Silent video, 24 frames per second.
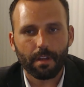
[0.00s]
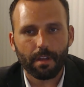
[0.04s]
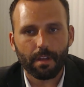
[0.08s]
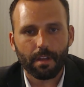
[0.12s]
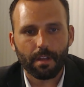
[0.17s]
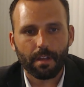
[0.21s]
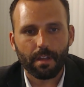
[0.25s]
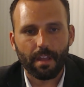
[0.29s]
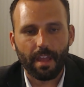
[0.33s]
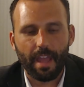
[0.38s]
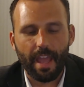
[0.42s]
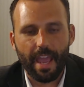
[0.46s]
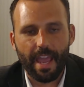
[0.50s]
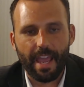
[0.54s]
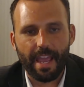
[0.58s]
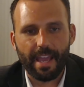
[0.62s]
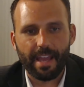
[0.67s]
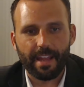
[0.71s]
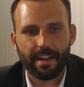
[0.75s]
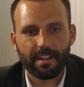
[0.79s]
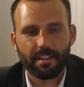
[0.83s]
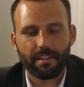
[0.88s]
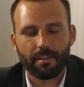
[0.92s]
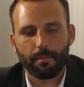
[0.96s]
And
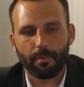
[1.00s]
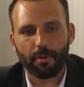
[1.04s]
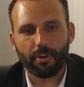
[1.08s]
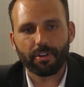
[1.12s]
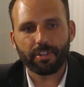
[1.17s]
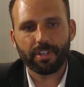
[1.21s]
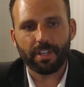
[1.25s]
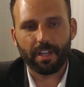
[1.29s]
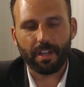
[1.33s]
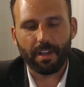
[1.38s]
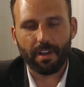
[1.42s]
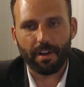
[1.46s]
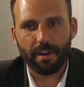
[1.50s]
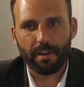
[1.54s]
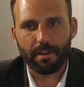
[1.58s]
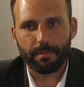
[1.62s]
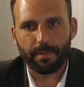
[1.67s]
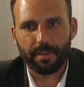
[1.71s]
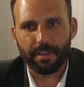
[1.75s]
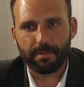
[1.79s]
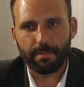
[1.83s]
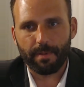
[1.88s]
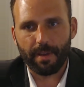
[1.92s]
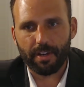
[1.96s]
in the emerging economy,
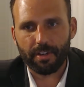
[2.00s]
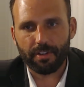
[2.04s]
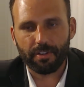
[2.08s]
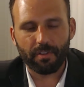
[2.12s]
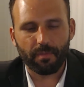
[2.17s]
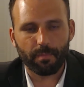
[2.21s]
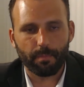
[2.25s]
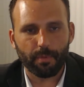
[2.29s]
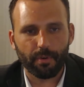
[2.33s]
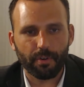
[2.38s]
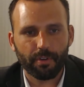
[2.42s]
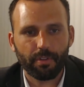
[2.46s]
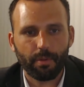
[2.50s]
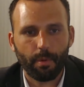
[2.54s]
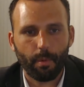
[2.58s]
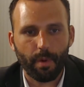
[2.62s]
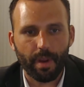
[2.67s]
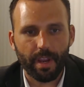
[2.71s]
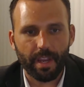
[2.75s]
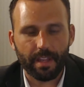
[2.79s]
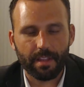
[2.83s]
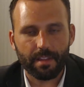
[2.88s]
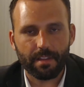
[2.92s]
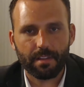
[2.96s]
especially if birth
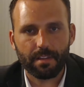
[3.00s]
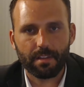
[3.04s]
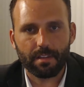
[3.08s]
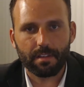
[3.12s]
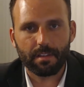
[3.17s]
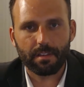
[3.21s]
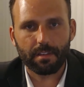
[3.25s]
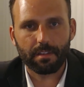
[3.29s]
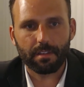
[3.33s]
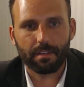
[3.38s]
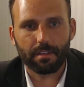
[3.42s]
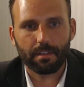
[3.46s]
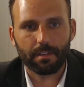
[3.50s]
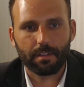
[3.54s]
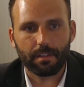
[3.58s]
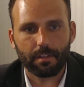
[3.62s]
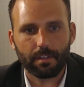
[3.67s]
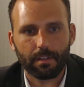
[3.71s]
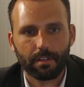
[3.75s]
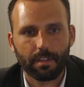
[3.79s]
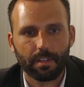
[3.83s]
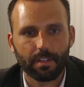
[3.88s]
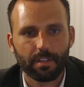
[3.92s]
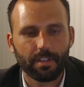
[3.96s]
rates
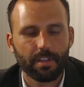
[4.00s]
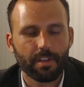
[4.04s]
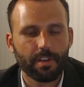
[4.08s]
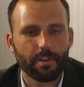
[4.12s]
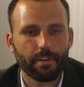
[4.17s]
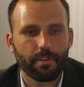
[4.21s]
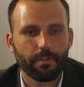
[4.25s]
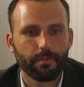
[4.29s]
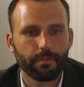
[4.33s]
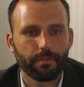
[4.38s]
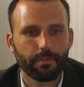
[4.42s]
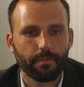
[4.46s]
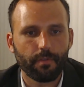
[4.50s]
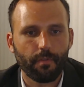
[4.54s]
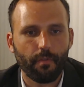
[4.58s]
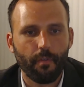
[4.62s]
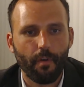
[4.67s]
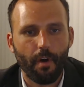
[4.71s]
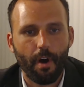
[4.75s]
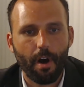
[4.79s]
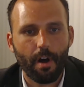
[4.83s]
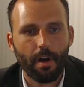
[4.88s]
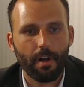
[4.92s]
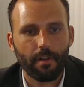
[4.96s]
continue to
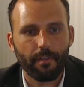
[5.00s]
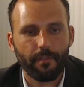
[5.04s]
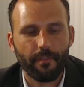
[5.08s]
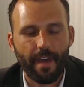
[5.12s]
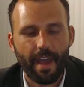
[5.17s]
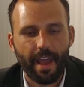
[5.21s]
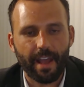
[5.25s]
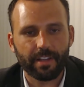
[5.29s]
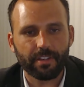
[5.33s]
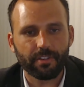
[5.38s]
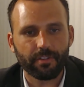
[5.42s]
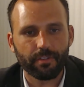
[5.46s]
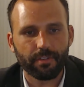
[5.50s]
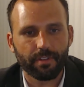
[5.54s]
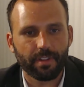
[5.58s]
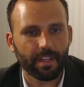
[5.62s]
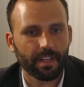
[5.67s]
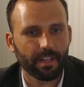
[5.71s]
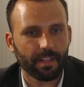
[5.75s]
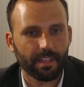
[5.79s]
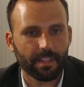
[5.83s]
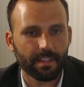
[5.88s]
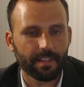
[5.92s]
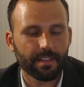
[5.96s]
fall faster than
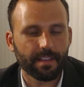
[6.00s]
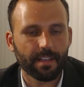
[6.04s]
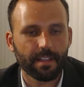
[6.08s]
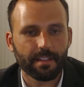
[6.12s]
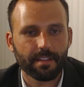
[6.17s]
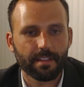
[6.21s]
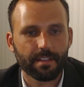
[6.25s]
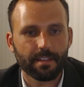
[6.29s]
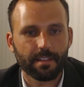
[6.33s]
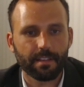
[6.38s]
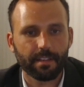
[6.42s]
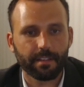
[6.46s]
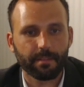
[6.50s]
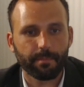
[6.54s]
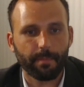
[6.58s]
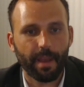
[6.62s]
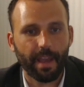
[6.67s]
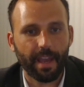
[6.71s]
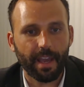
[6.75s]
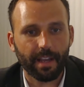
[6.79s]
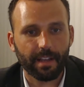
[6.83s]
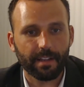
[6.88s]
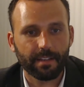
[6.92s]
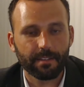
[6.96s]
consensus
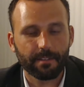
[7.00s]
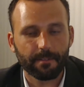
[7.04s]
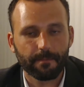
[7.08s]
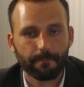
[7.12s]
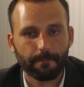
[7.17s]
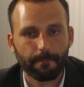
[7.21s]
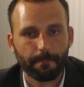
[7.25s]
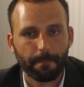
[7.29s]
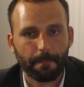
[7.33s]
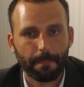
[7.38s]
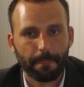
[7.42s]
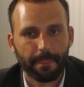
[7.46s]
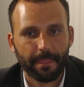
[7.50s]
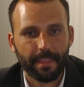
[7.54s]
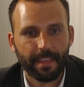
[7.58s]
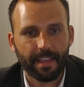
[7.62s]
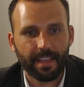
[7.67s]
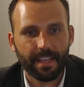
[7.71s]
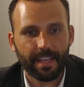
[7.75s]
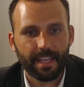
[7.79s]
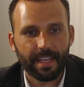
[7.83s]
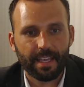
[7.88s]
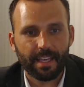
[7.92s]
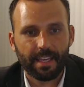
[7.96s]
expects,
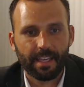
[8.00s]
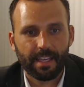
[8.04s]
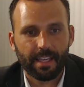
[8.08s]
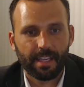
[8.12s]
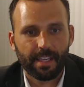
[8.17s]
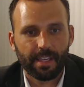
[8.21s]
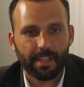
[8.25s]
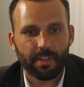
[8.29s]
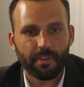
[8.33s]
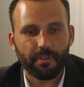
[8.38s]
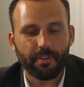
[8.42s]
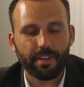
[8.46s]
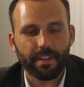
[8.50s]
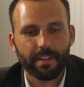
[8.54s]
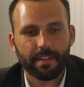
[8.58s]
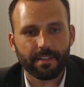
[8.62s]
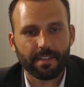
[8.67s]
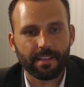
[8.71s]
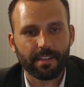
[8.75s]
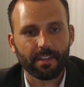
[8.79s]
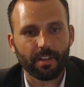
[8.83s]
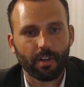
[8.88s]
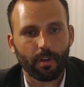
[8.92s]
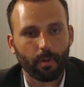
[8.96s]
you could see
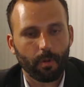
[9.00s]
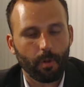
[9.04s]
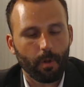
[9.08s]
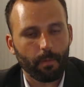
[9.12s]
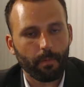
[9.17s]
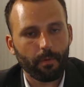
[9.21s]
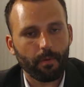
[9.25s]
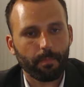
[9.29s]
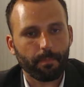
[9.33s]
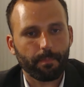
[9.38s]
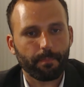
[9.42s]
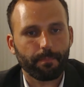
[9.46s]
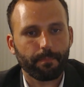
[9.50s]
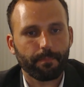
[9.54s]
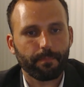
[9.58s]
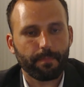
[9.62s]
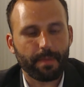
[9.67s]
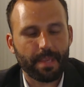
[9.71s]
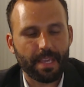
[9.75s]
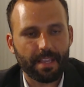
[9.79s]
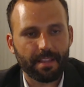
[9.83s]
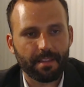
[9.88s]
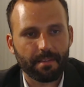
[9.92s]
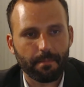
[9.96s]
the global peak
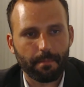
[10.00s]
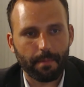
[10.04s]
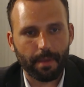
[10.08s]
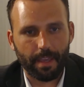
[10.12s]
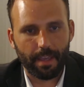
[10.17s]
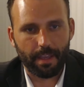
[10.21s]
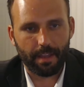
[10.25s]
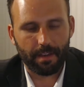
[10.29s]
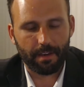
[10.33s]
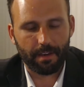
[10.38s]
demand